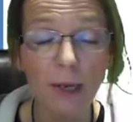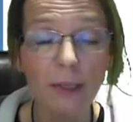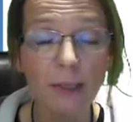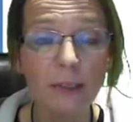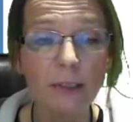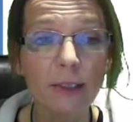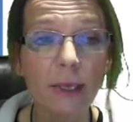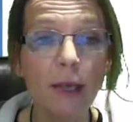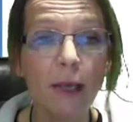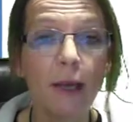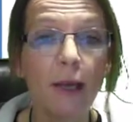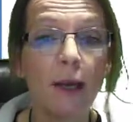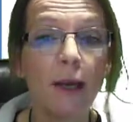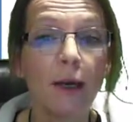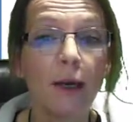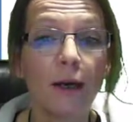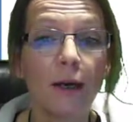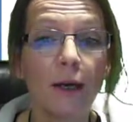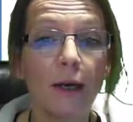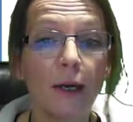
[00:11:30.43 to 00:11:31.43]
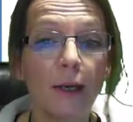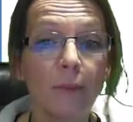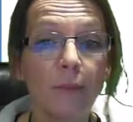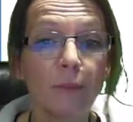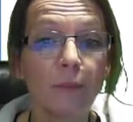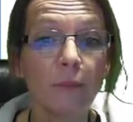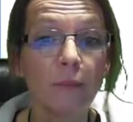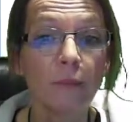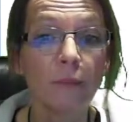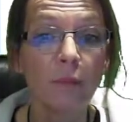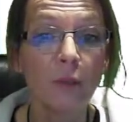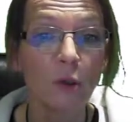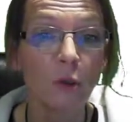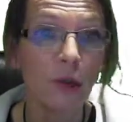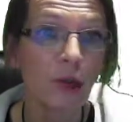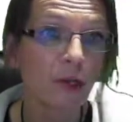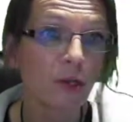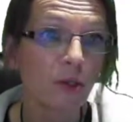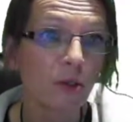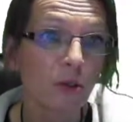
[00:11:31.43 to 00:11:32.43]
and
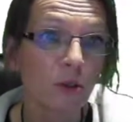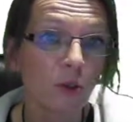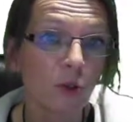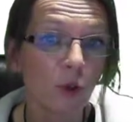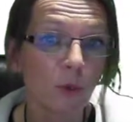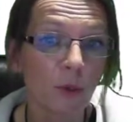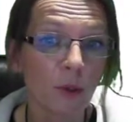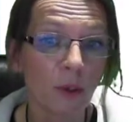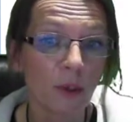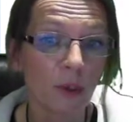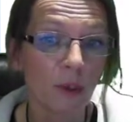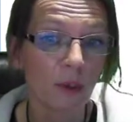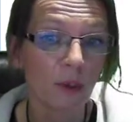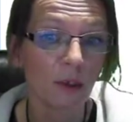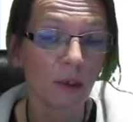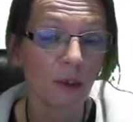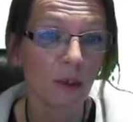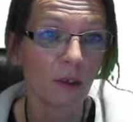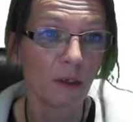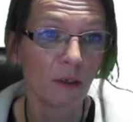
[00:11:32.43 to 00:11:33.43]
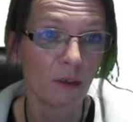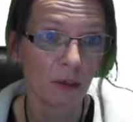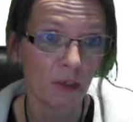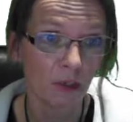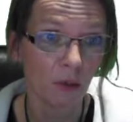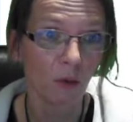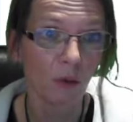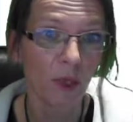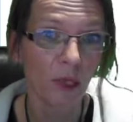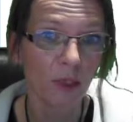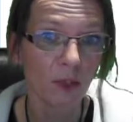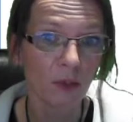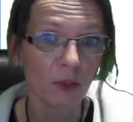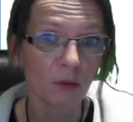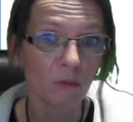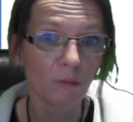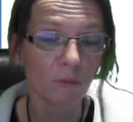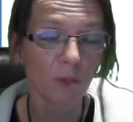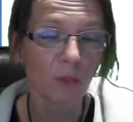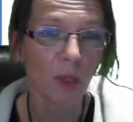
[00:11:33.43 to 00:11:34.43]
you cannot determine the
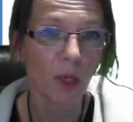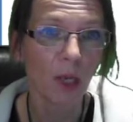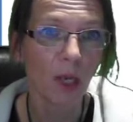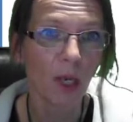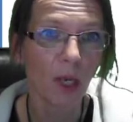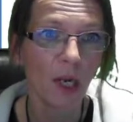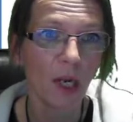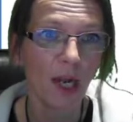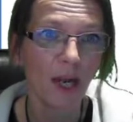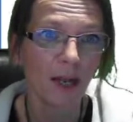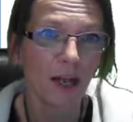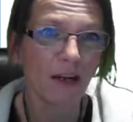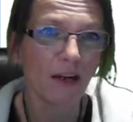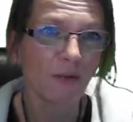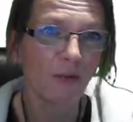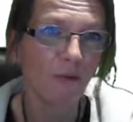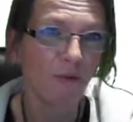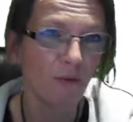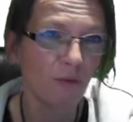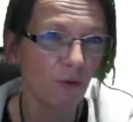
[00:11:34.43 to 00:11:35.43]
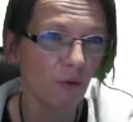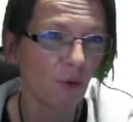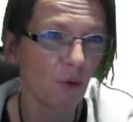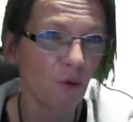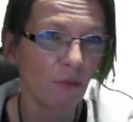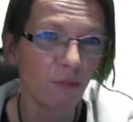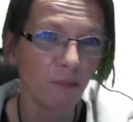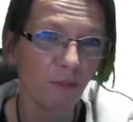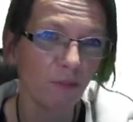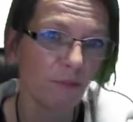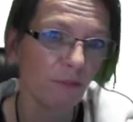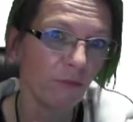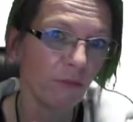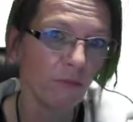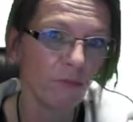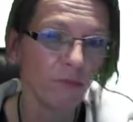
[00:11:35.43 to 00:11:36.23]
location. And then if your